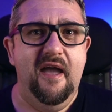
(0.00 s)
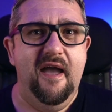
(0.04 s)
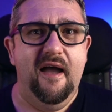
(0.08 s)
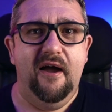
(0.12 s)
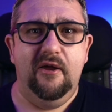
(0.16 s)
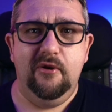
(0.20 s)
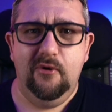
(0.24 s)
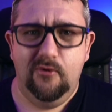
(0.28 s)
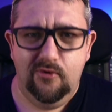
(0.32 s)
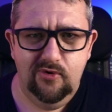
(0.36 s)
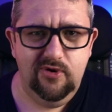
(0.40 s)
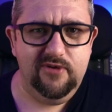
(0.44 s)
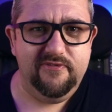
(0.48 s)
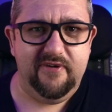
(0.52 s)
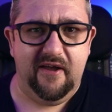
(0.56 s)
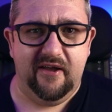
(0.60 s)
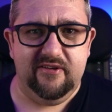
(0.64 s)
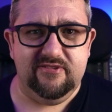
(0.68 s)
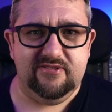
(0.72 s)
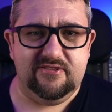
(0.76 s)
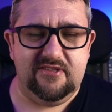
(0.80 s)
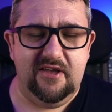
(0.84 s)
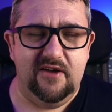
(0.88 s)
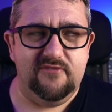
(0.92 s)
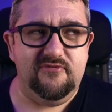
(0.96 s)
and all of that
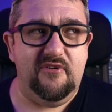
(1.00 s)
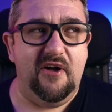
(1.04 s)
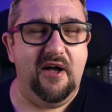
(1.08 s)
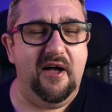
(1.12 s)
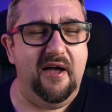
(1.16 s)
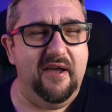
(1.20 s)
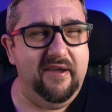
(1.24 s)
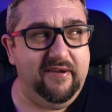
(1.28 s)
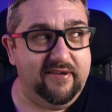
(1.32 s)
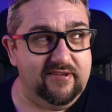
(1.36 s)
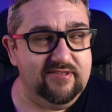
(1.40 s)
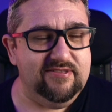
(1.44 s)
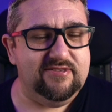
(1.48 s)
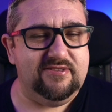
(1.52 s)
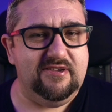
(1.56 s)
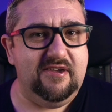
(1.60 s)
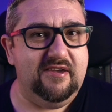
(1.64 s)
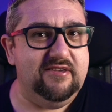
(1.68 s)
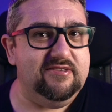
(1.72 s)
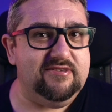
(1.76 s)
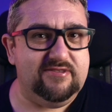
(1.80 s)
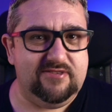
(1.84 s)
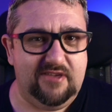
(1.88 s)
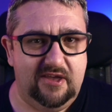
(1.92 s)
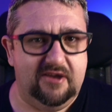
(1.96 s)
stuff, I can see it
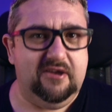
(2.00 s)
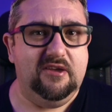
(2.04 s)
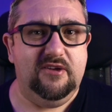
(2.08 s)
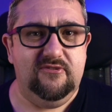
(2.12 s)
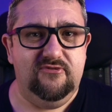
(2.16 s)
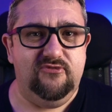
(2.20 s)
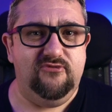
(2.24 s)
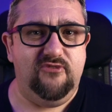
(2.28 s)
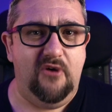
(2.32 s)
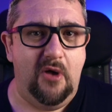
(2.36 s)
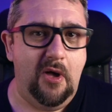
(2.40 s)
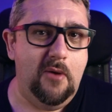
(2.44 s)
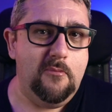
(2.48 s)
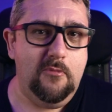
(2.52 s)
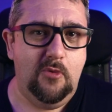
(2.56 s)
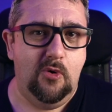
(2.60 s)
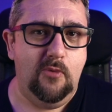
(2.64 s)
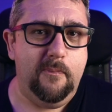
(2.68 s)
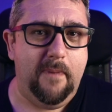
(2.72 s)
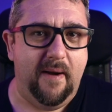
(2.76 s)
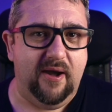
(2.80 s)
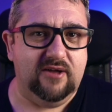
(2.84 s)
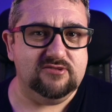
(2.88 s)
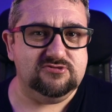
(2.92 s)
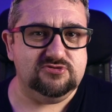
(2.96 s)
sucking far more
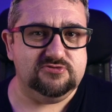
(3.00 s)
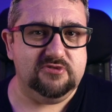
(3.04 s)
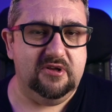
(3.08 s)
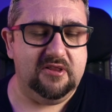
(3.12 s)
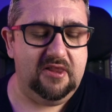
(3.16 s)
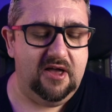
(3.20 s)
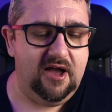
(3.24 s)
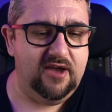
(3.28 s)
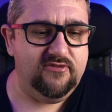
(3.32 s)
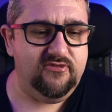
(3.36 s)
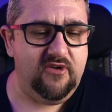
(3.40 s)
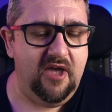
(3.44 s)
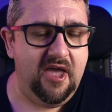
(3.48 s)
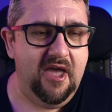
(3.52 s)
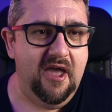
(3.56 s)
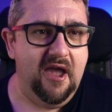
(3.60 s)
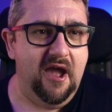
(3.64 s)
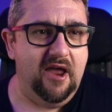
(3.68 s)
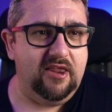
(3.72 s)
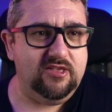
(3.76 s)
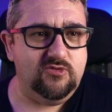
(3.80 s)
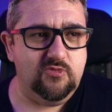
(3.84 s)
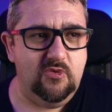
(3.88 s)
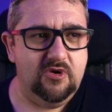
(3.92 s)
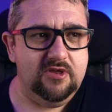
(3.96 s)
battery life. And
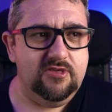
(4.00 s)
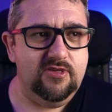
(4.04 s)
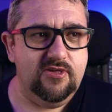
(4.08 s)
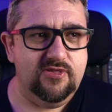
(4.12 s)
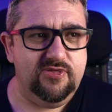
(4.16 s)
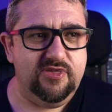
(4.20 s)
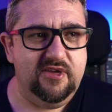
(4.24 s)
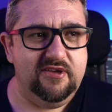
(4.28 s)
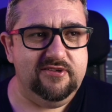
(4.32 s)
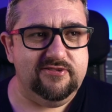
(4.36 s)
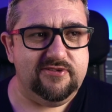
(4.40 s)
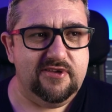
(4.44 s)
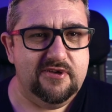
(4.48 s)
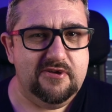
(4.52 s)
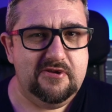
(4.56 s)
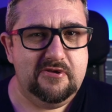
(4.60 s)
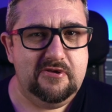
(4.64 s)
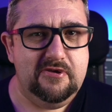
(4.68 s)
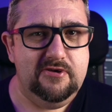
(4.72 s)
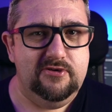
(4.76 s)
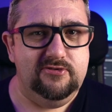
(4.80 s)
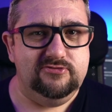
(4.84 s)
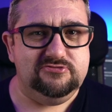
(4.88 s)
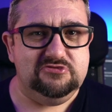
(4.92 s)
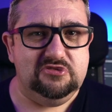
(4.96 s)
it's one of the things that
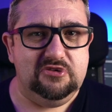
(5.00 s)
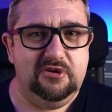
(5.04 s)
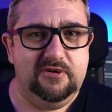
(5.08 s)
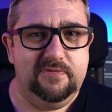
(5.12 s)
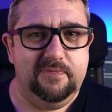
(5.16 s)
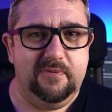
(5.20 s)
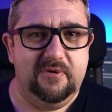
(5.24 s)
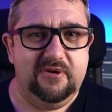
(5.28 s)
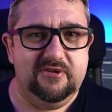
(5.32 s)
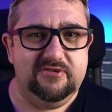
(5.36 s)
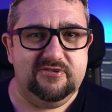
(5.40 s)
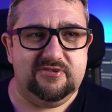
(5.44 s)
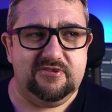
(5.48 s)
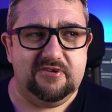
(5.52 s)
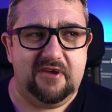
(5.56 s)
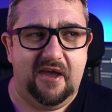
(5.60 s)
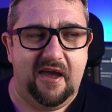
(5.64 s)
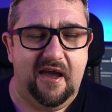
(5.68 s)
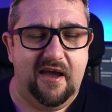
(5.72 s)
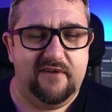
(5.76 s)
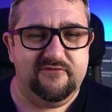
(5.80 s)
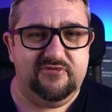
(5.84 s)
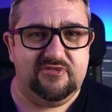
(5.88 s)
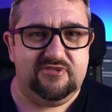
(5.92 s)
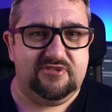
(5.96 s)
YouTubers
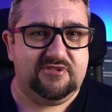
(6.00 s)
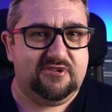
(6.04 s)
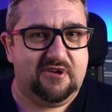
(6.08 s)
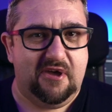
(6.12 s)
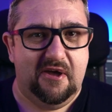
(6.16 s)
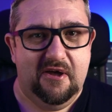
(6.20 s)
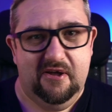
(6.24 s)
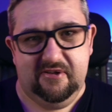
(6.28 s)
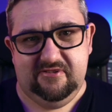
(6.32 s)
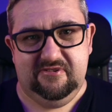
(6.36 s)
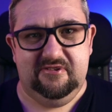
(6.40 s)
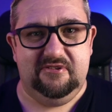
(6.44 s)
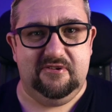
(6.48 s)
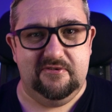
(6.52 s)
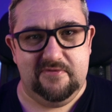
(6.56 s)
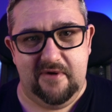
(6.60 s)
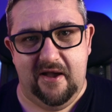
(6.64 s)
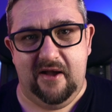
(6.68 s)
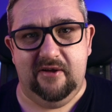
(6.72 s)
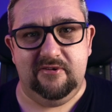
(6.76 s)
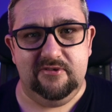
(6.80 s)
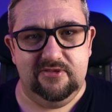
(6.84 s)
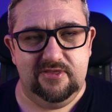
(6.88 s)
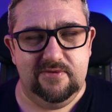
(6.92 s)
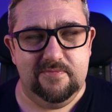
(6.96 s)
have skirted
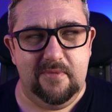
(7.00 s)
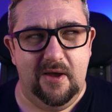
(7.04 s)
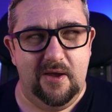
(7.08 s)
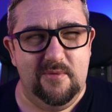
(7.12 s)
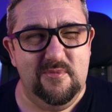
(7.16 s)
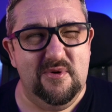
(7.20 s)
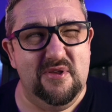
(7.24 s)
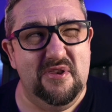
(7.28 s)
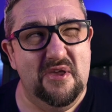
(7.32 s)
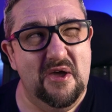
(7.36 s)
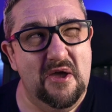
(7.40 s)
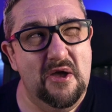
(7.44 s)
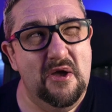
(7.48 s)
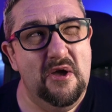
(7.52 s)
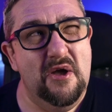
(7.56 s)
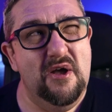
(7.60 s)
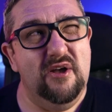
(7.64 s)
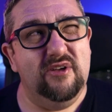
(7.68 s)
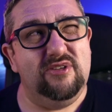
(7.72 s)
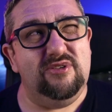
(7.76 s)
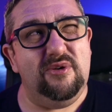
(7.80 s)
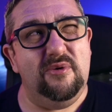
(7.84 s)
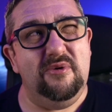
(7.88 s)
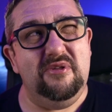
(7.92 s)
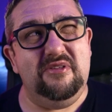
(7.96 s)
around at the moment.
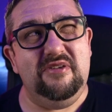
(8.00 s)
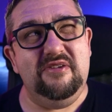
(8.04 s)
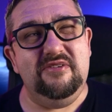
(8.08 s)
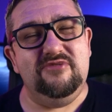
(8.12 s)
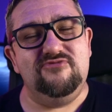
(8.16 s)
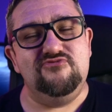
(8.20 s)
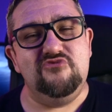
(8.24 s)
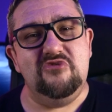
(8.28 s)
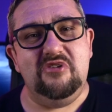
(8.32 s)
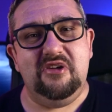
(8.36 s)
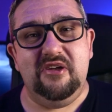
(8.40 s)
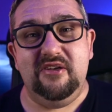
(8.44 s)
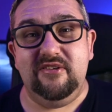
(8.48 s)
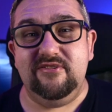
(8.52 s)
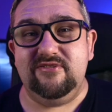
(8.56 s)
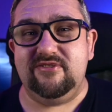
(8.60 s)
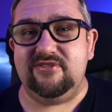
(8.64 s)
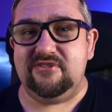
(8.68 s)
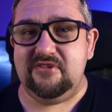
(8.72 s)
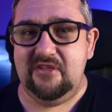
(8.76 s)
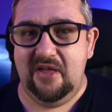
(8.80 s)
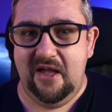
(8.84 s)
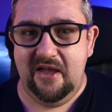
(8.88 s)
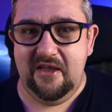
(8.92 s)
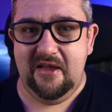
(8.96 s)
So it is ringing
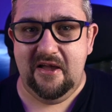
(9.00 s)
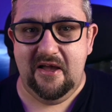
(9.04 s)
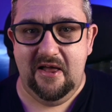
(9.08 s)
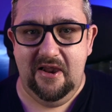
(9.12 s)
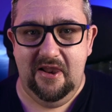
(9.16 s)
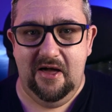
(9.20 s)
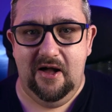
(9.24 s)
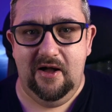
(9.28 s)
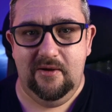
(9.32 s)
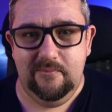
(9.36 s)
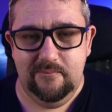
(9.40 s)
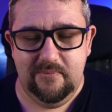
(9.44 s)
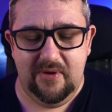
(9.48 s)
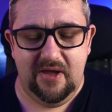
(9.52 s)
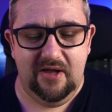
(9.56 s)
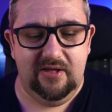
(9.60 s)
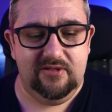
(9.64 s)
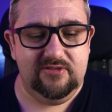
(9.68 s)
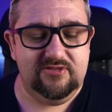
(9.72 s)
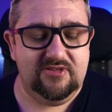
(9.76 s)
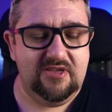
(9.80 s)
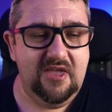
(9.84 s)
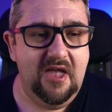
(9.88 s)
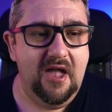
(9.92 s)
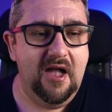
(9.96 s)
slight alarm
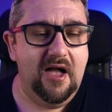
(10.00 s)
bells.